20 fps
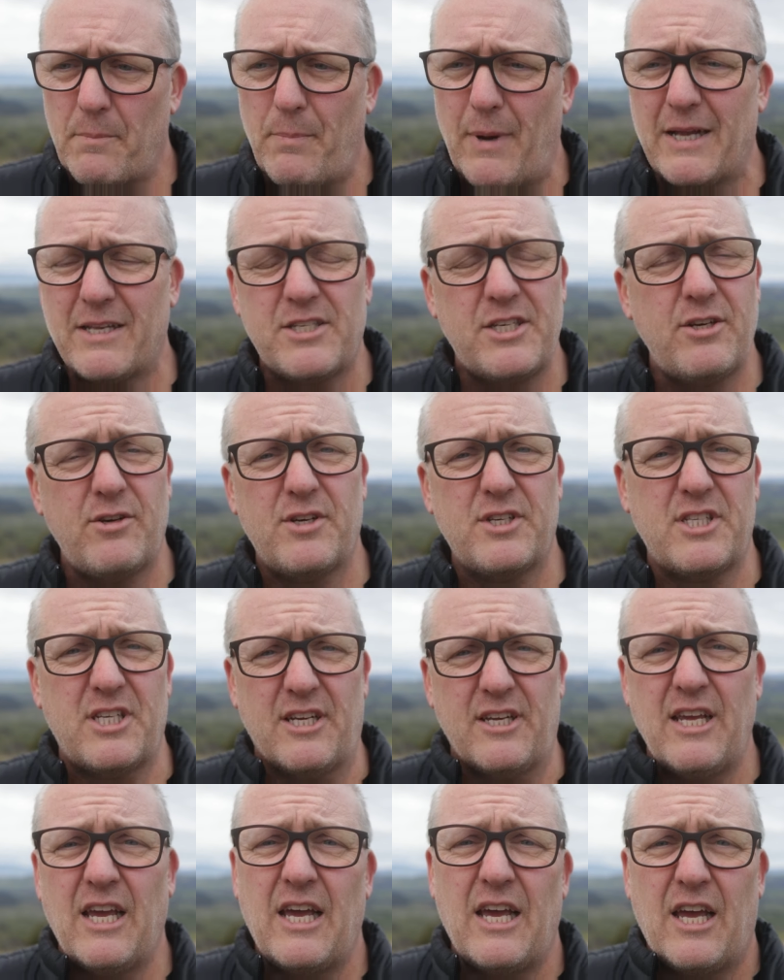But
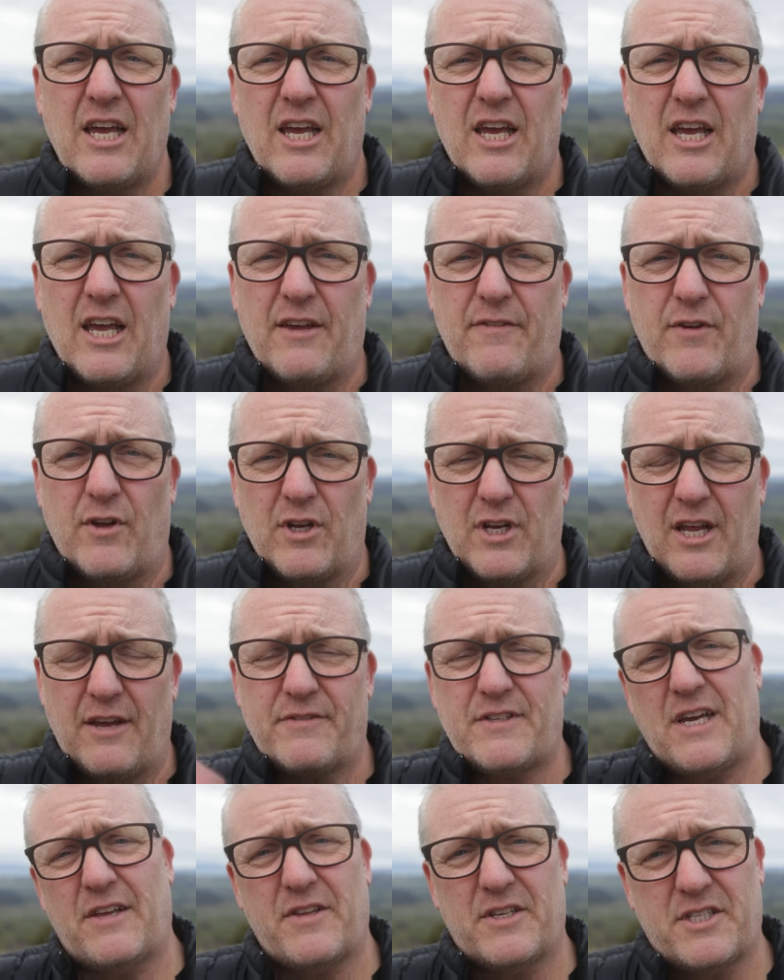seriously, if you
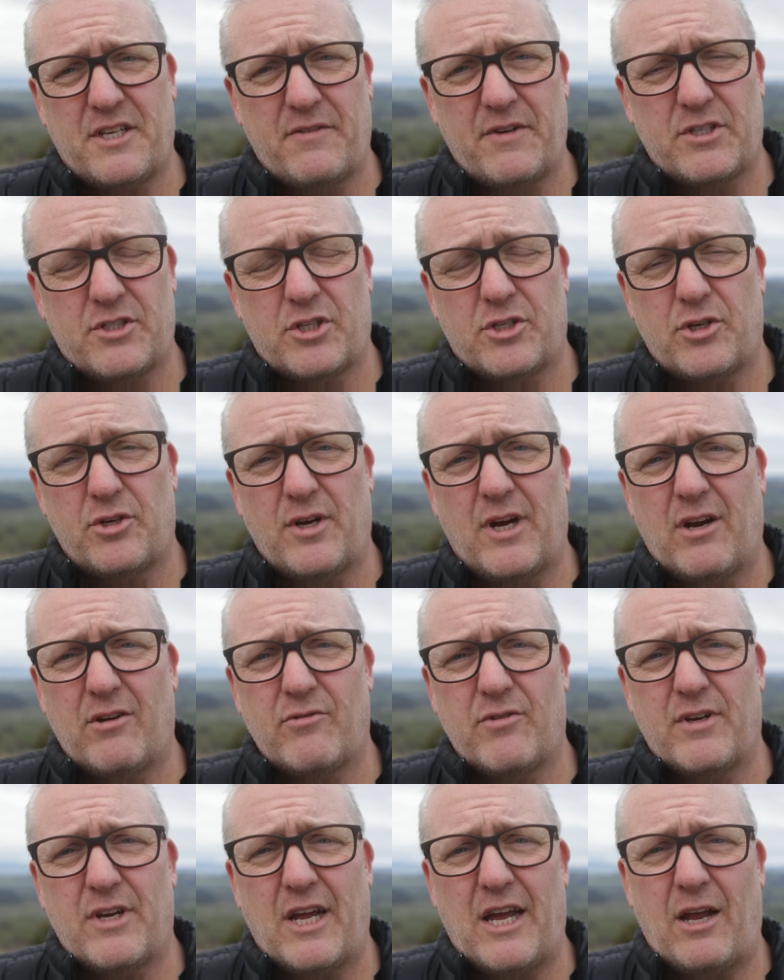left out the 70 to
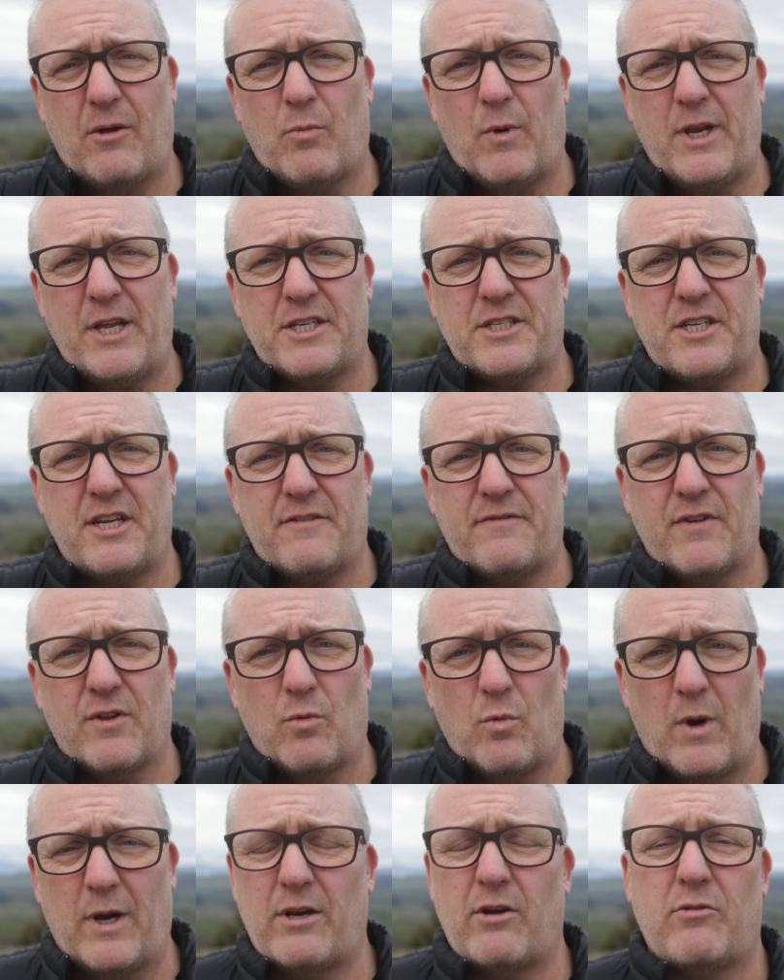200 and went instead for
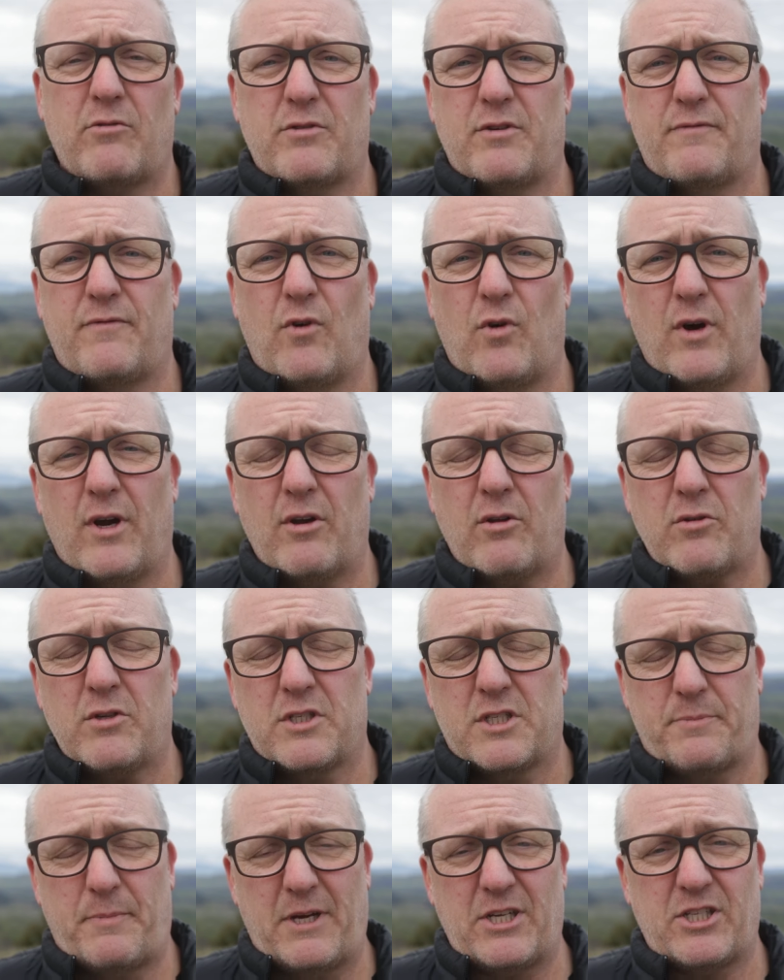the 100 to 400,
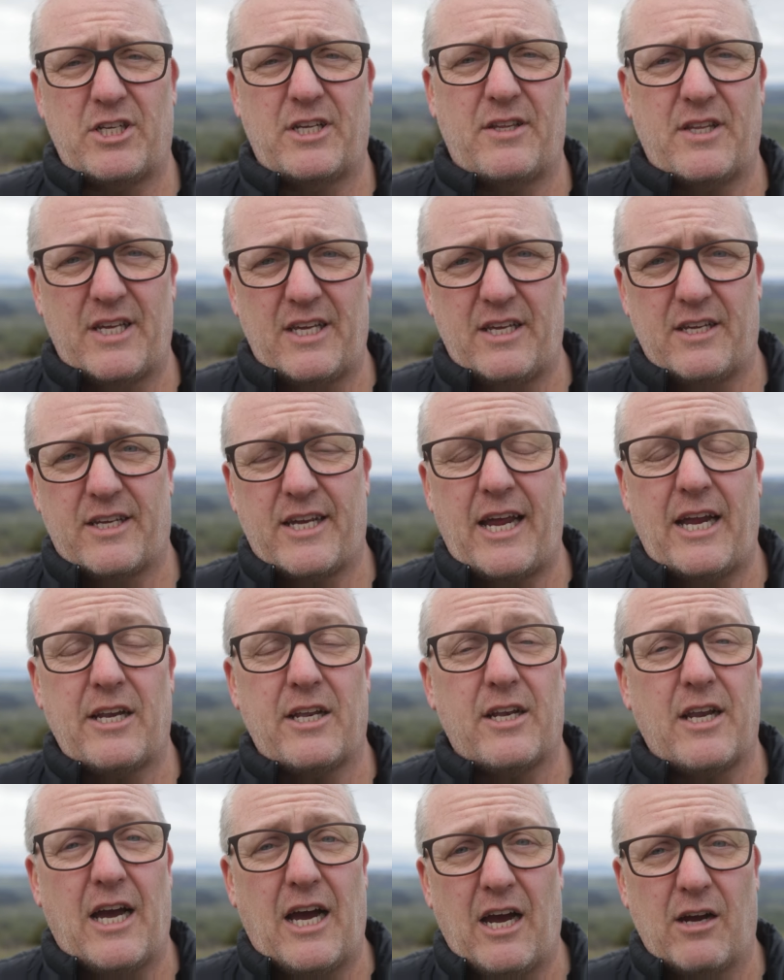especially the
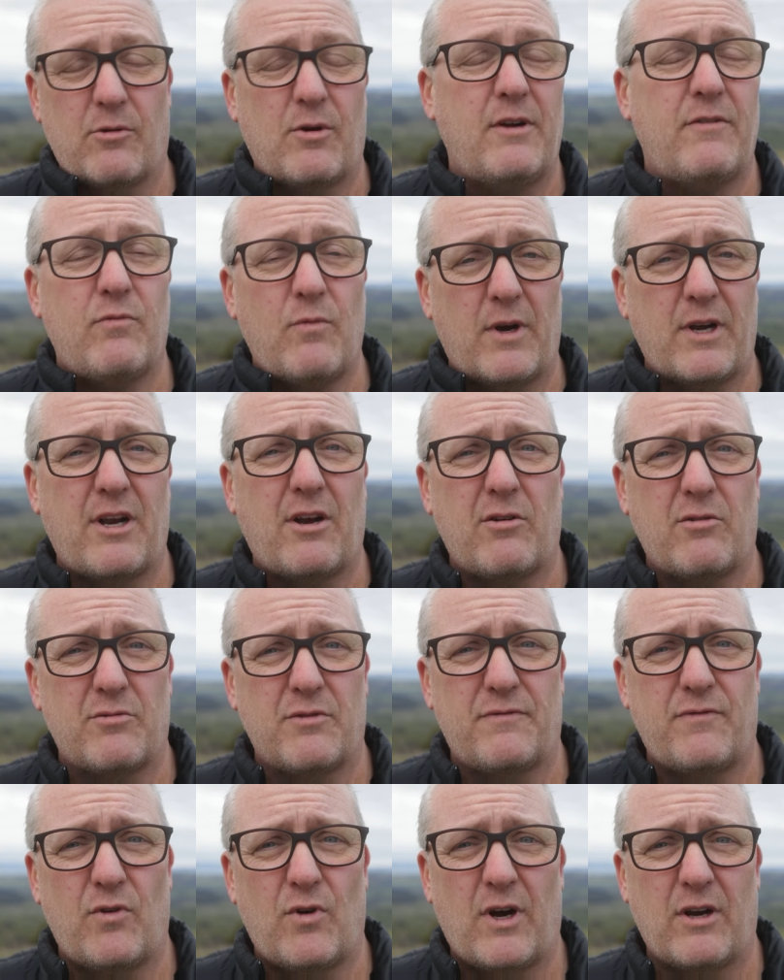Canon RF 100
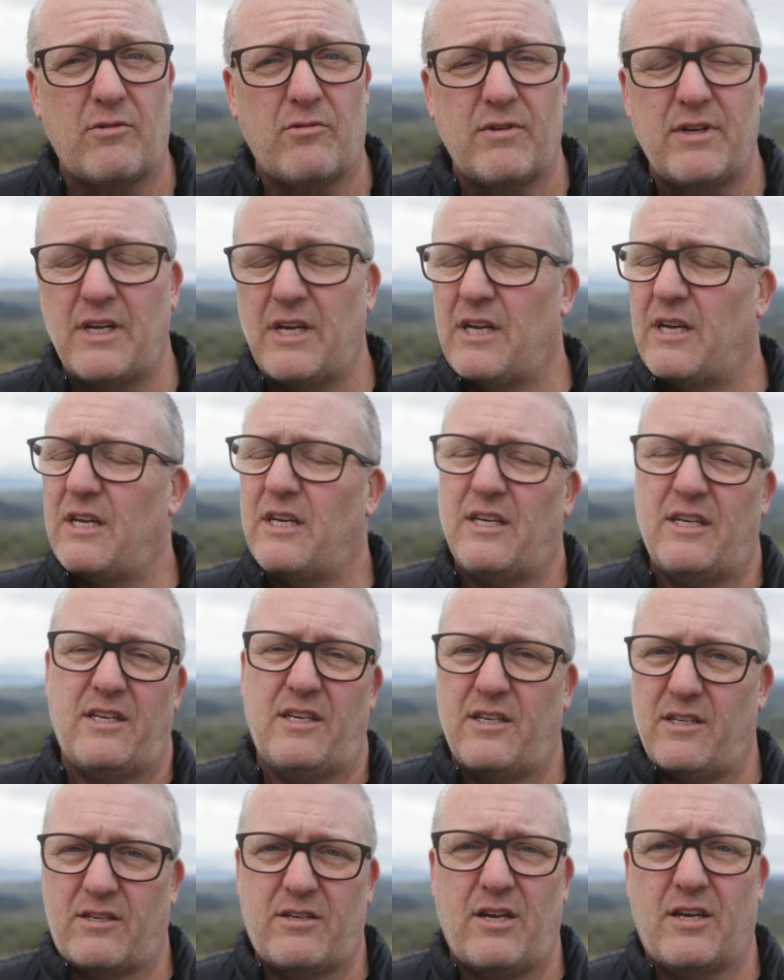to 400,
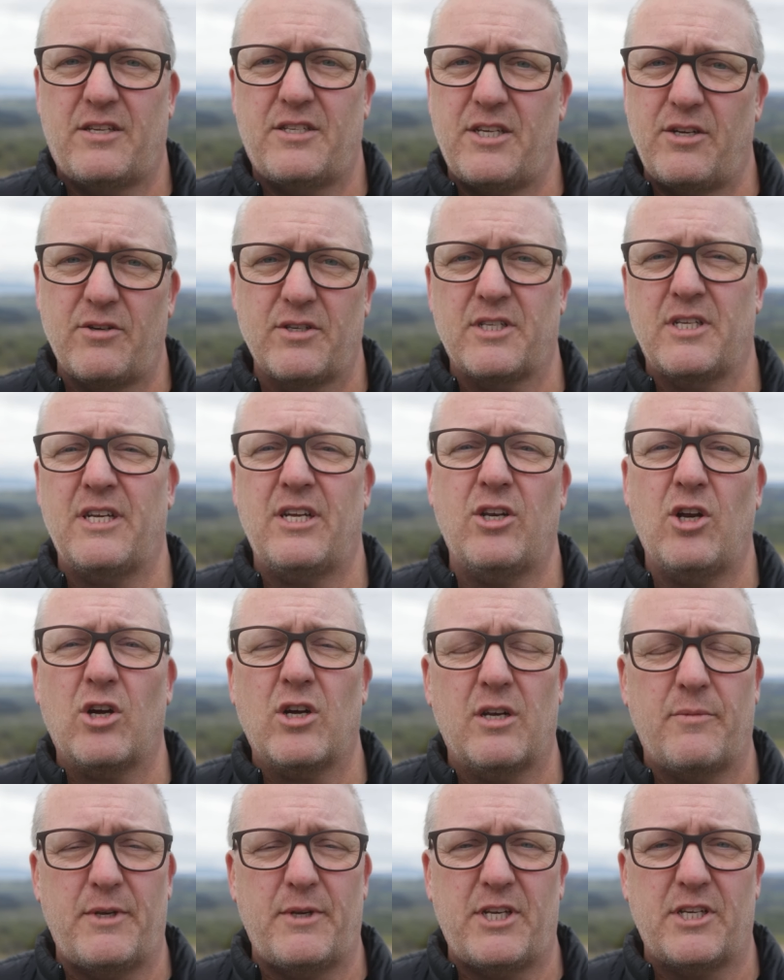seriously, you're not
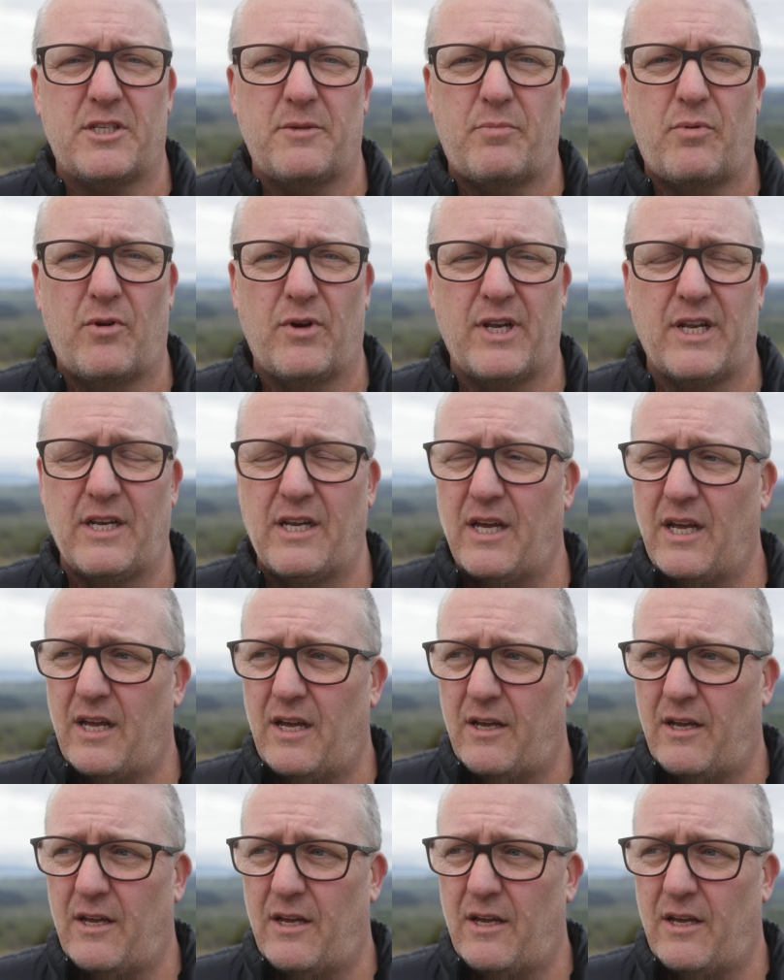going to be disappointed.